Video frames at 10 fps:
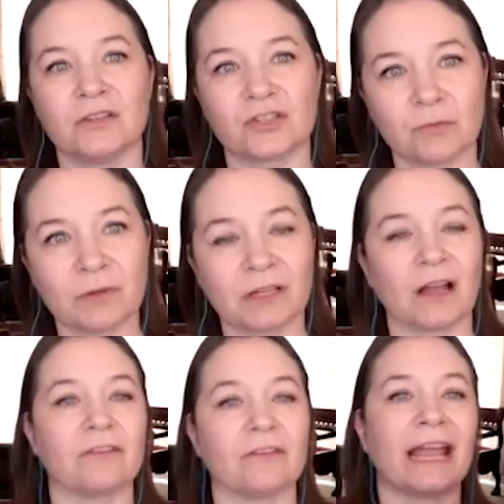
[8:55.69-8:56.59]
German
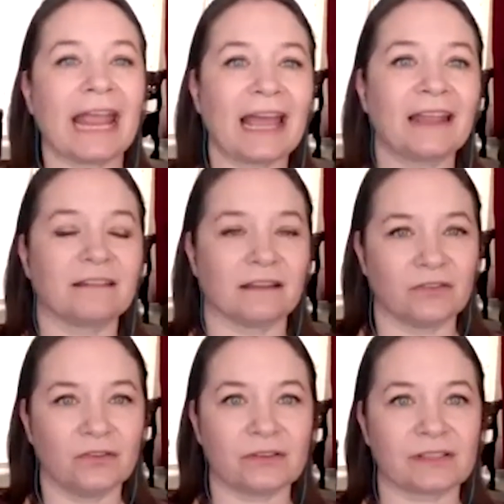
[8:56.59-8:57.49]
uncovered and a
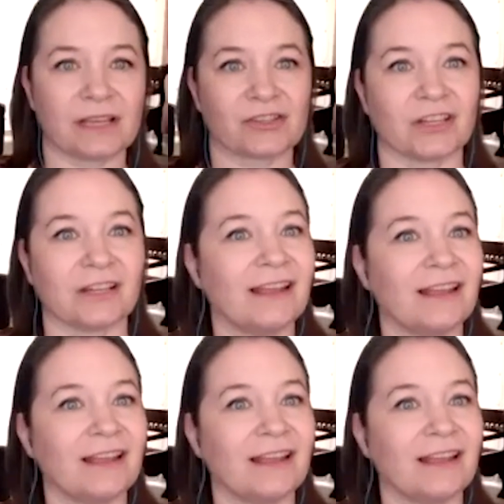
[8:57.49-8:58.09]
tutor session.